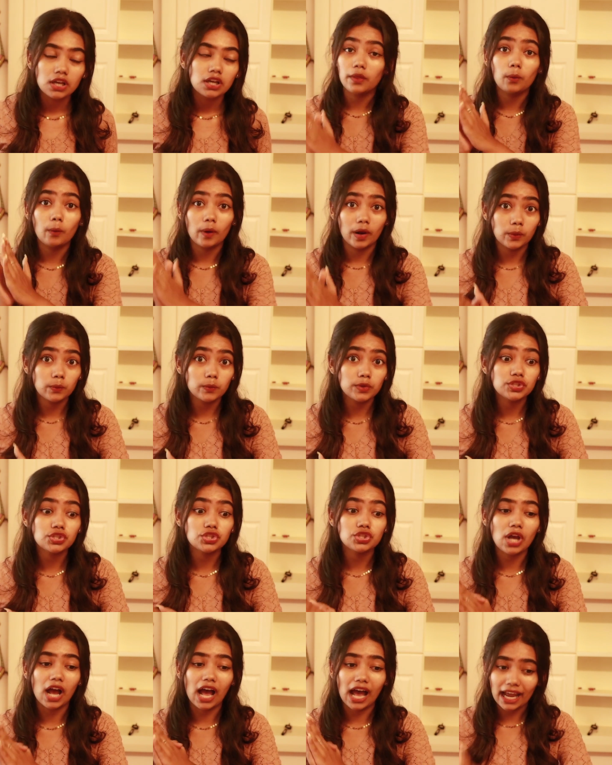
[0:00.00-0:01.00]
The one
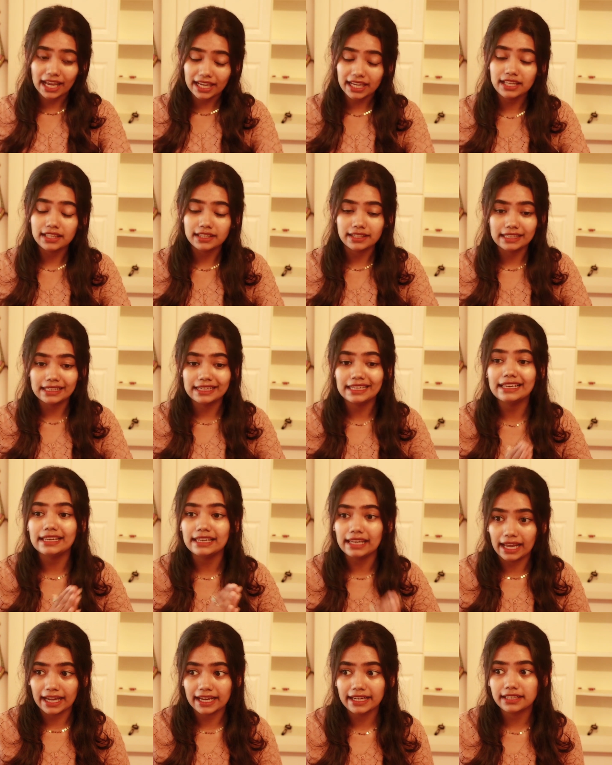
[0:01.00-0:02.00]
which I
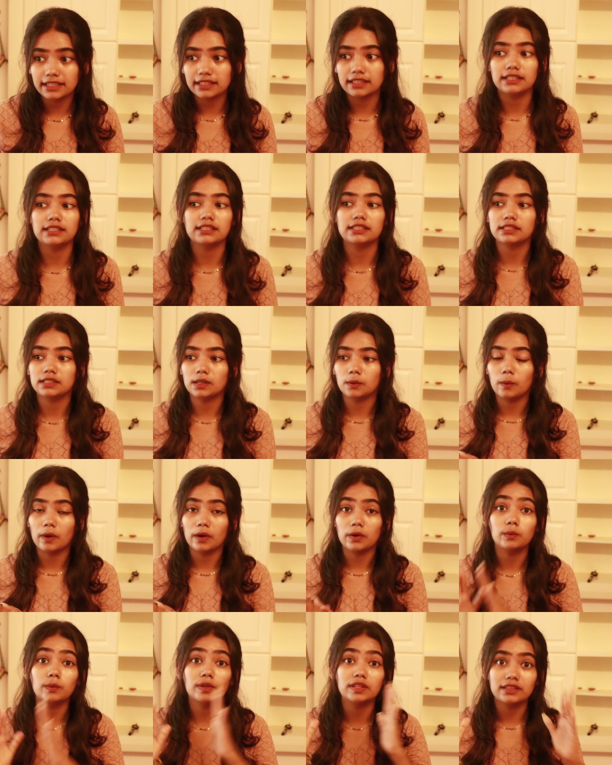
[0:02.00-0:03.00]
really liked is the
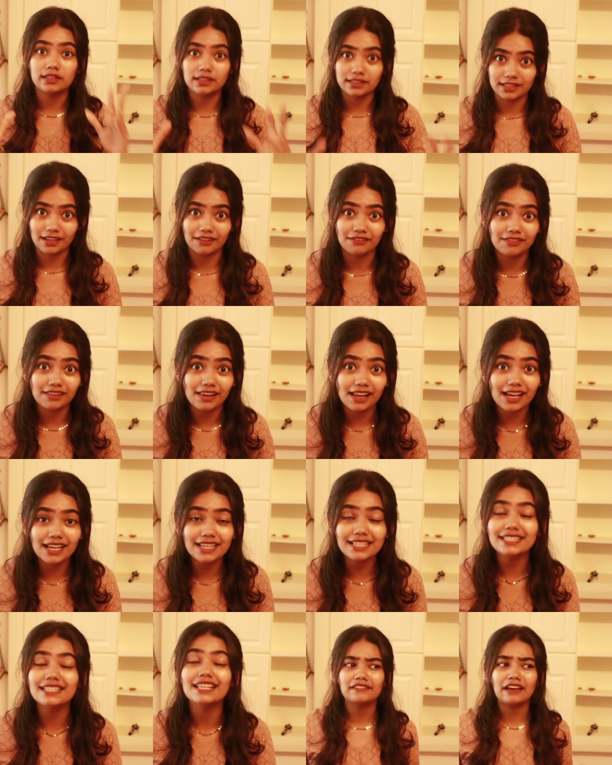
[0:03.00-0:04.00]
one with the sunflowers.